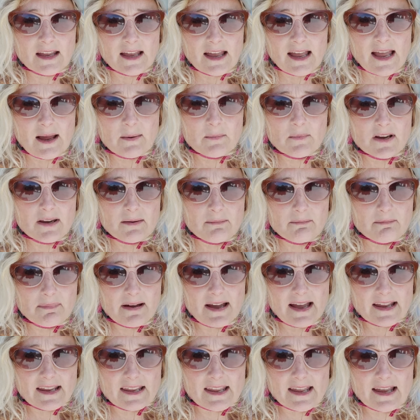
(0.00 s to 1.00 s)
And we're
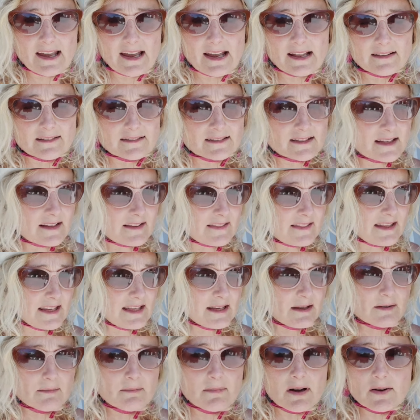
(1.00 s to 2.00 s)
back at
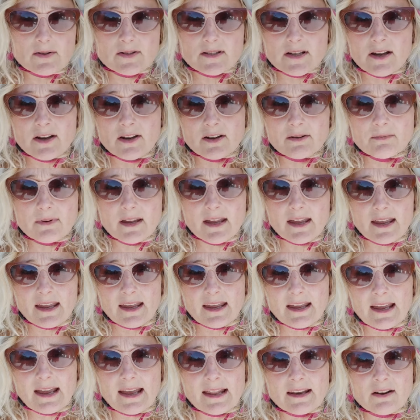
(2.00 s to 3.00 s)
the motorhome
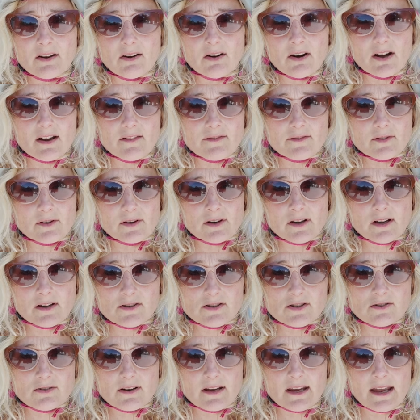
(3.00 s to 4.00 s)
air, and I've got to go
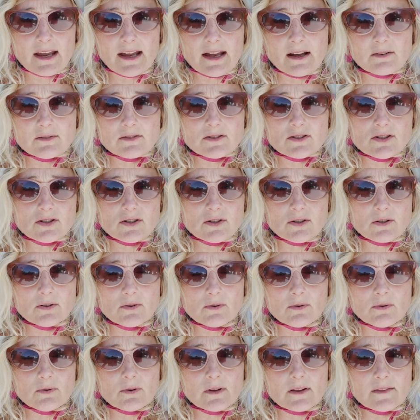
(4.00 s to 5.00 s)
straight out
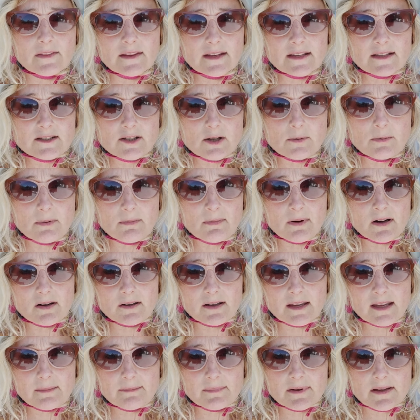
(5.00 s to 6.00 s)
to the
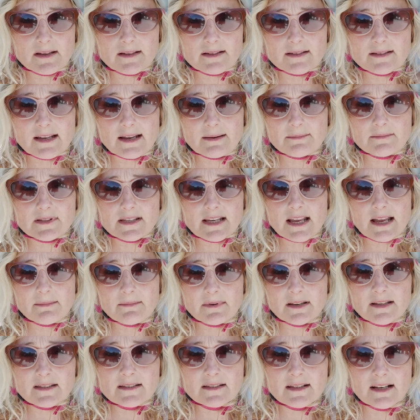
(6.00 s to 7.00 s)
supermarket because Sam
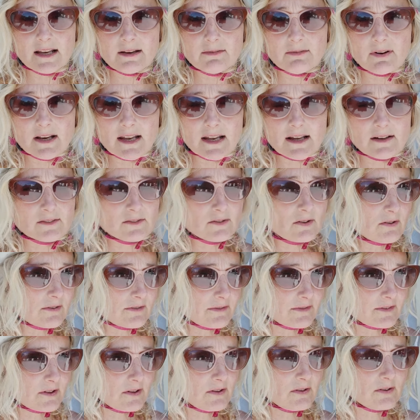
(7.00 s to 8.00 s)
has nearly run out of dog
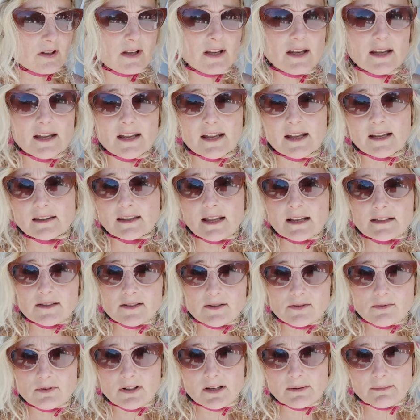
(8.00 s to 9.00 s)
food. Daz
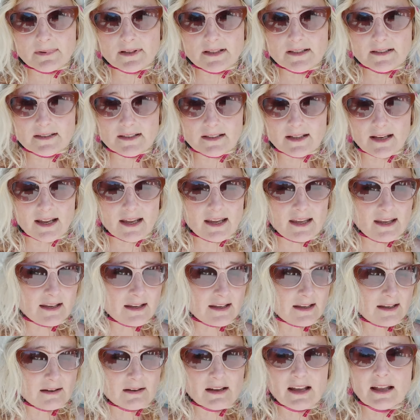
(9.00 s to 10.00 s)
has already been today,
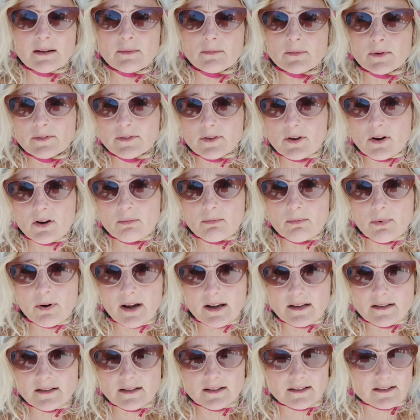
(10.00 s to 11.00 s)
and we forgot
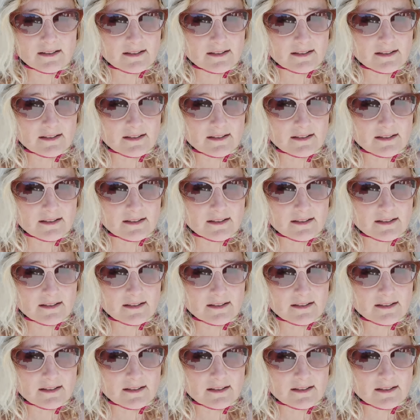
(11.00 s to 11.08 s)
bread.